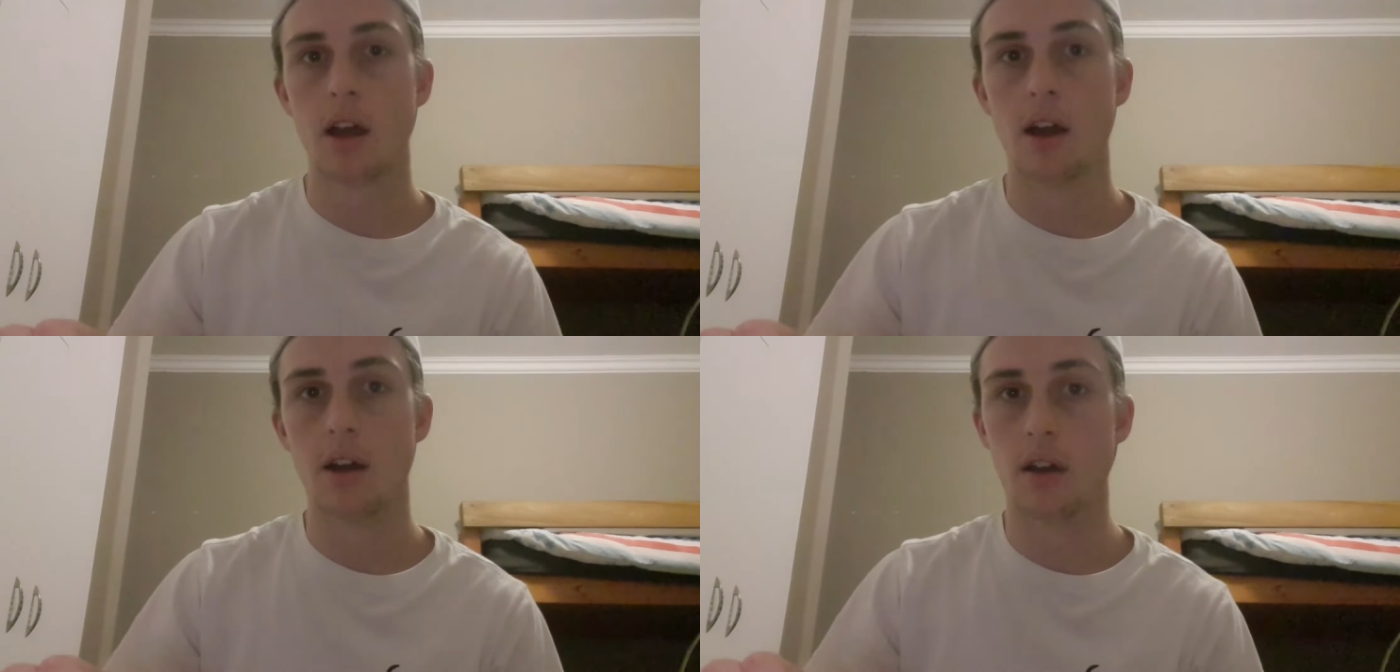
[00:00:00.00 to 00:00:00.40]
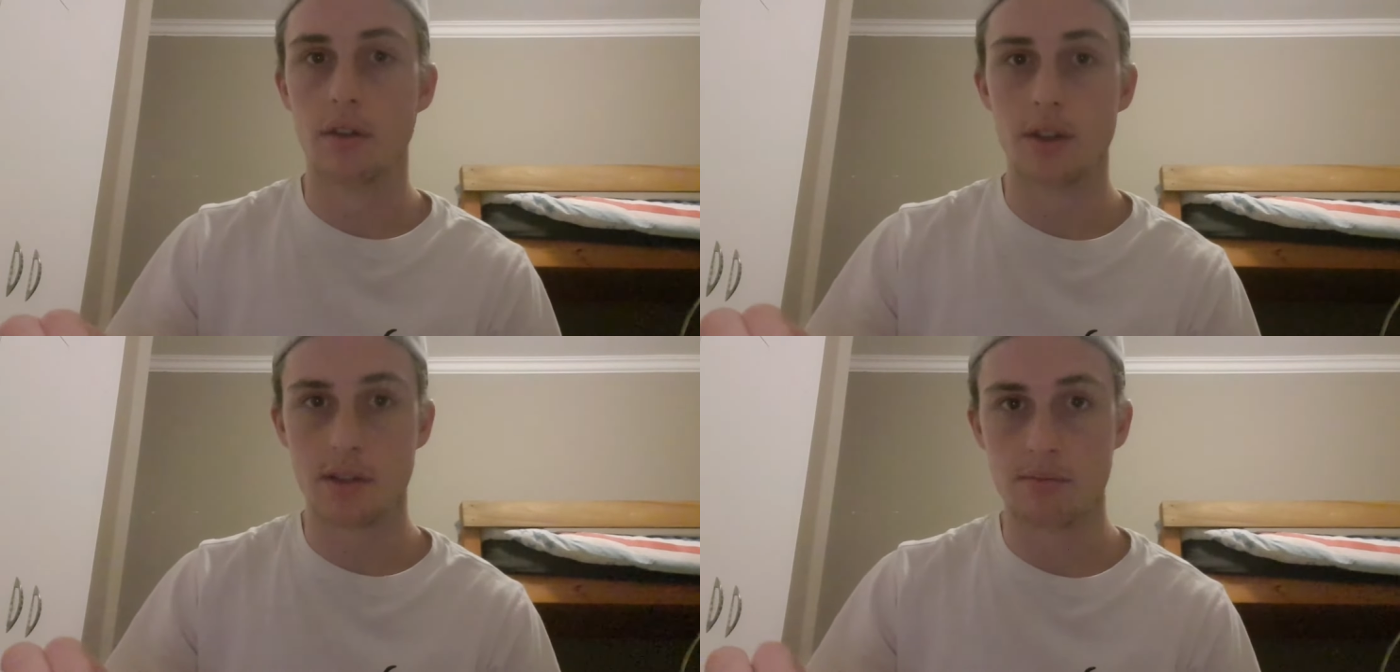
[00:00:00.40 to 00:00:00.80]
Uh,
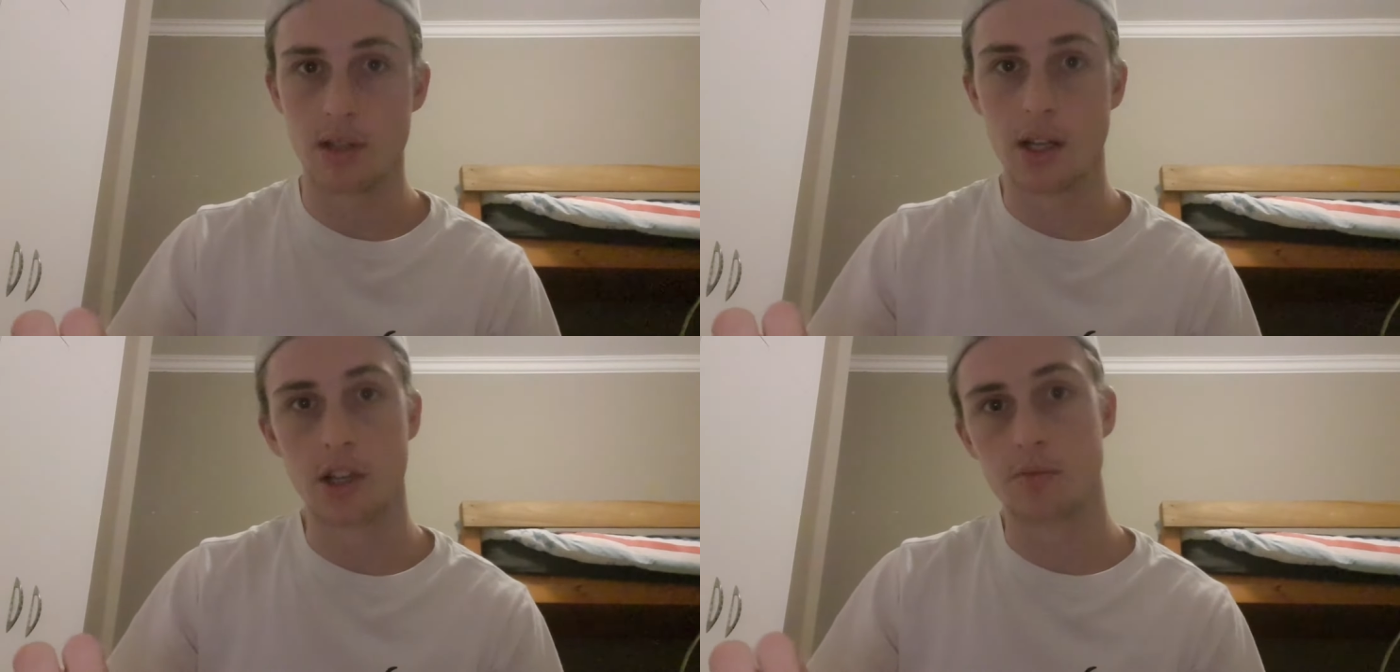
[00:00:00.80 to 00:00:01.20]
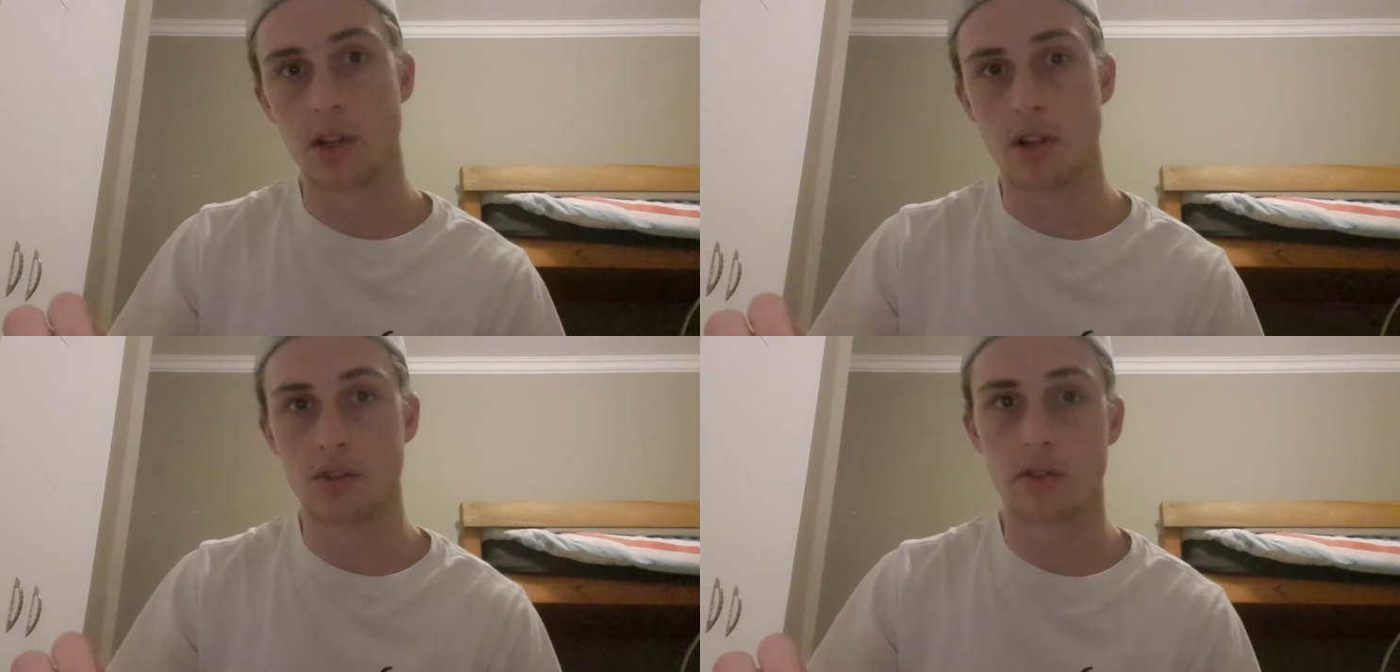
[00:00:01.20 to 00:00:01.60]
reason being is
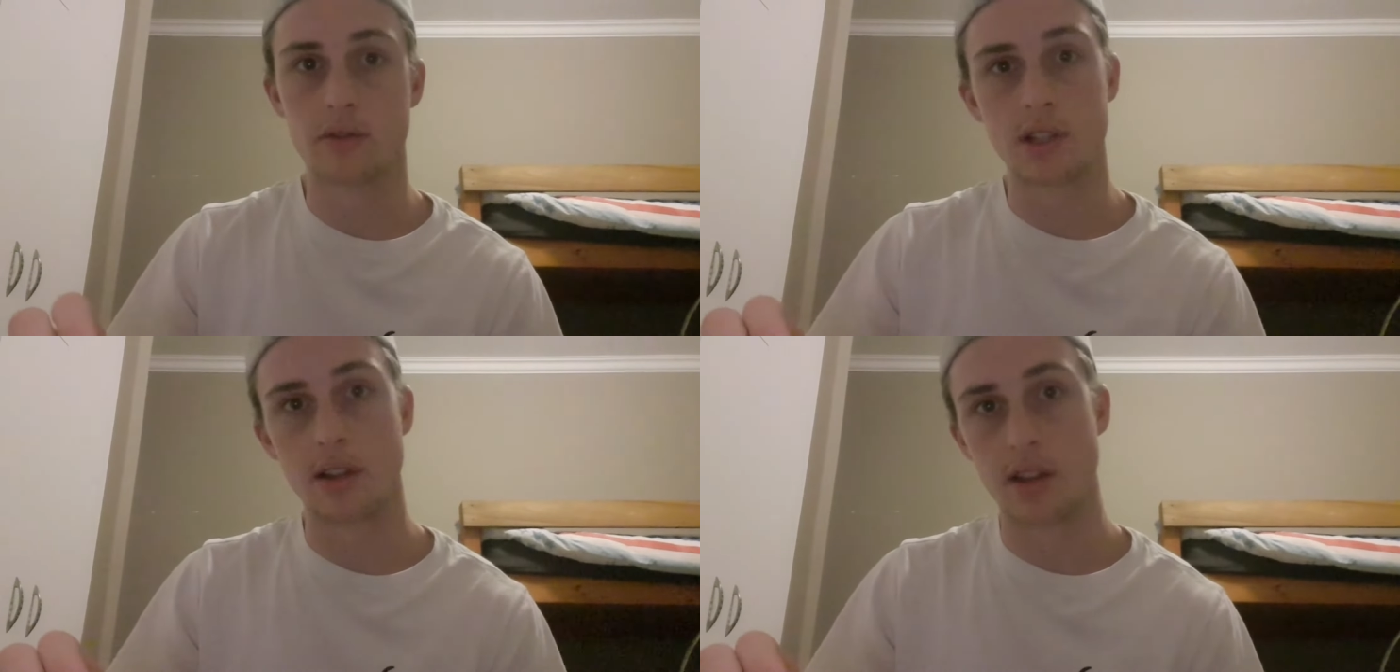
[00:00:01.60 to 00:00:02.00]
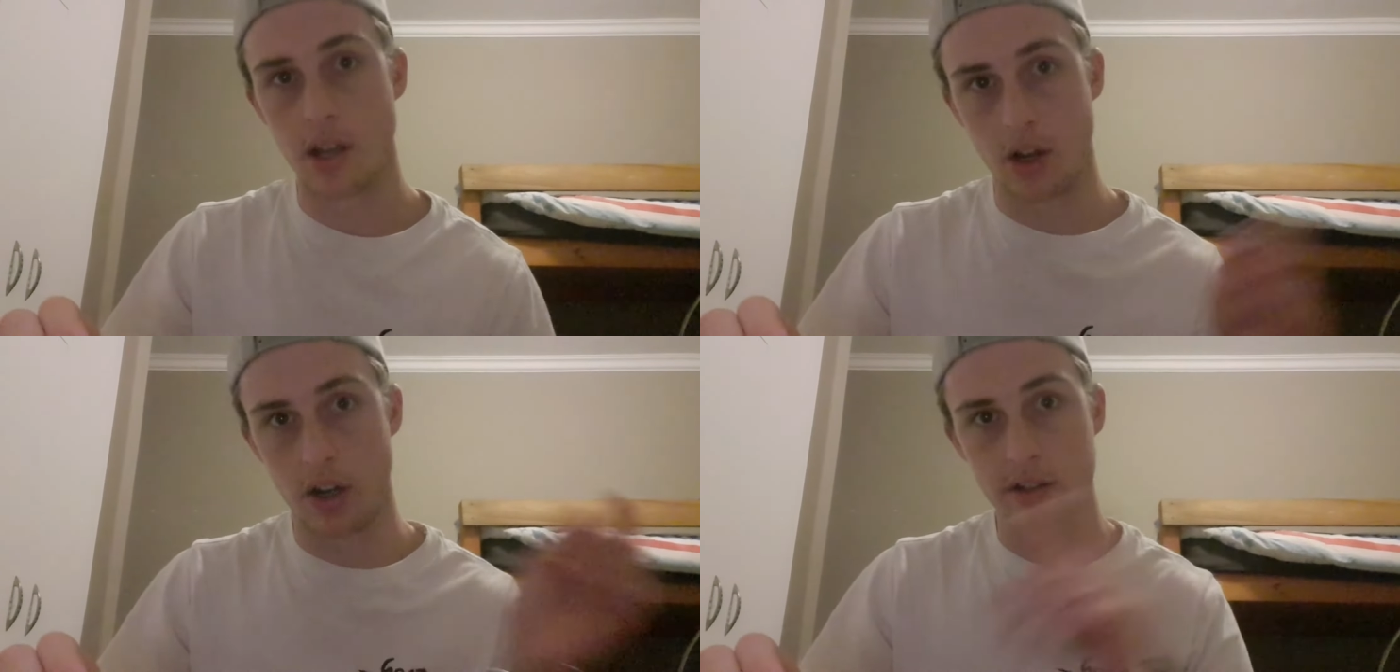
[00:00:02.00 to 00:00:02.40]
because obviously the
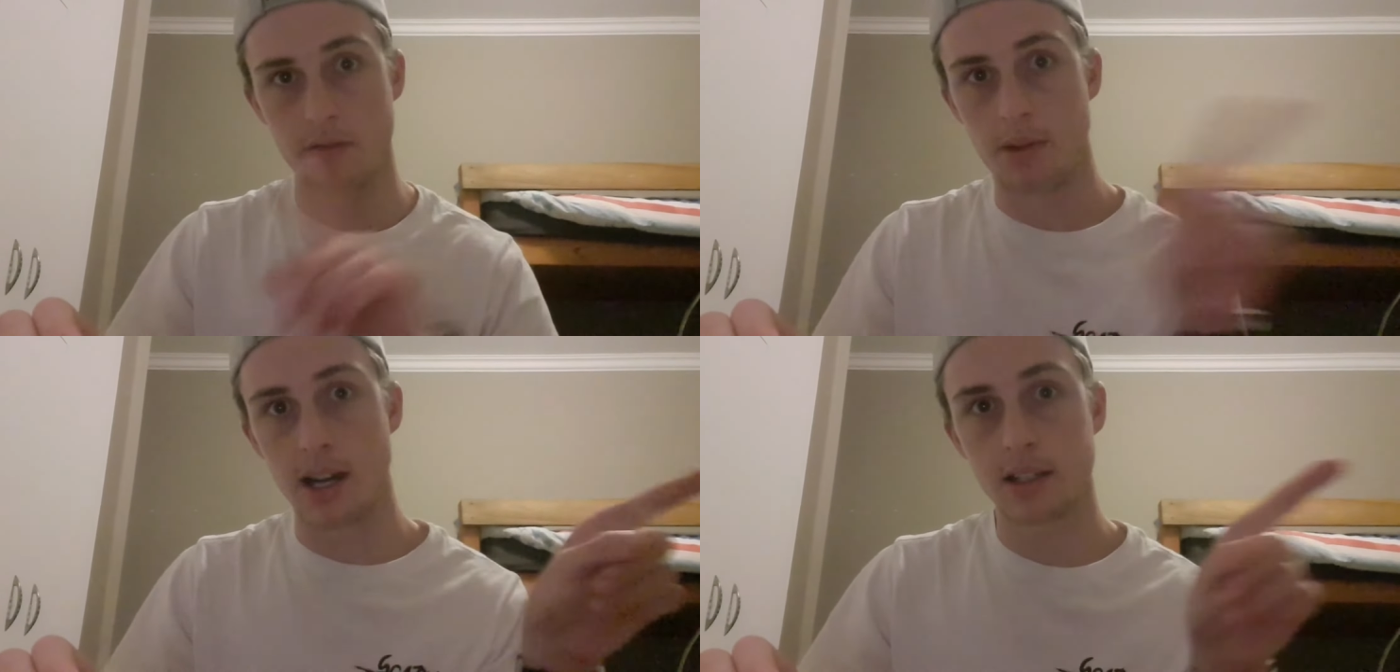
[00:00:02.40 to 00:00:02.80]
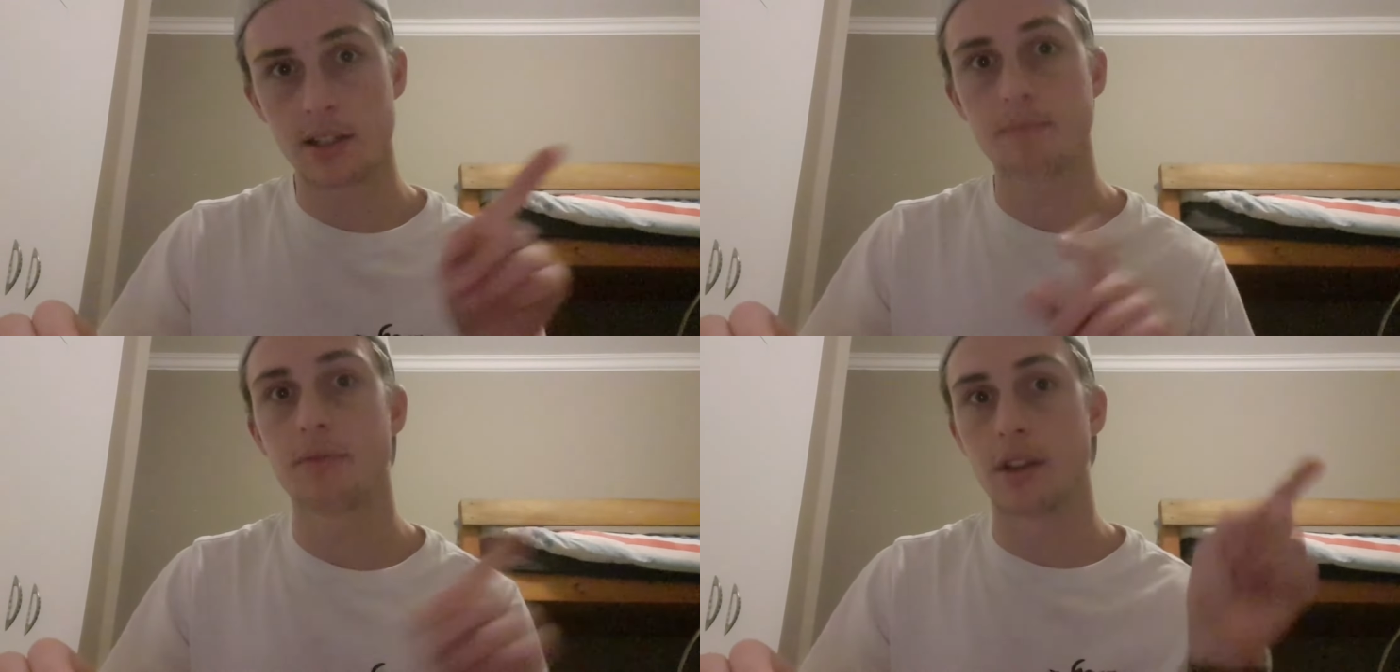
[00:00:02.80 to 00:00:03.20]
aggressive bite
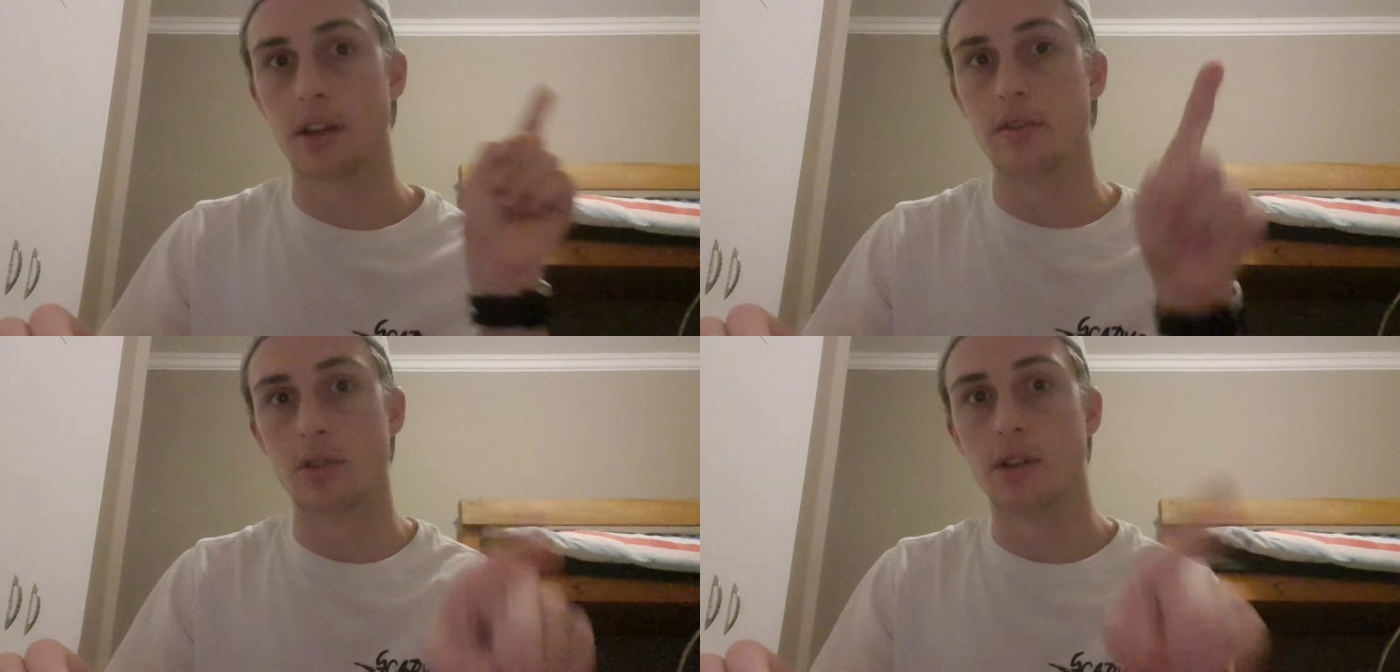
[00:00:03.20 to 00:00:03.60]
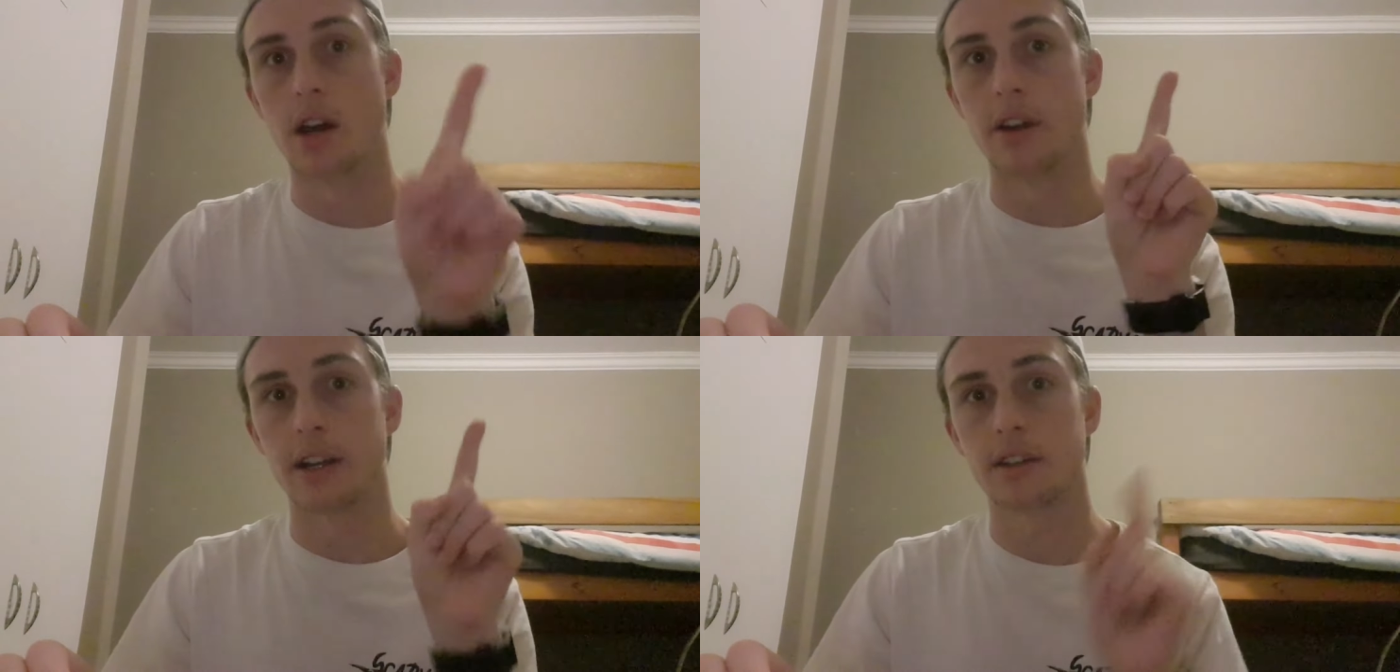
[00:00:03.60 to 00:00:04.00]
gives you a
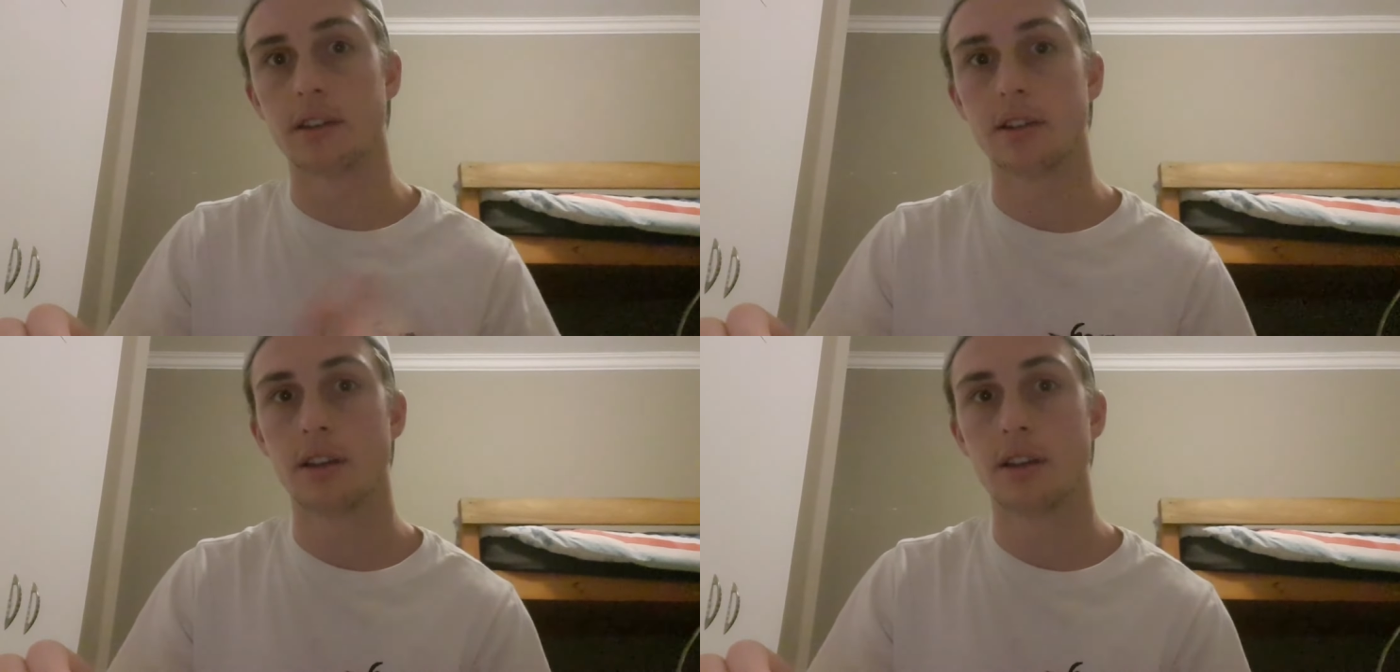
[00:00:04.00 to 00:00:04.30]
direct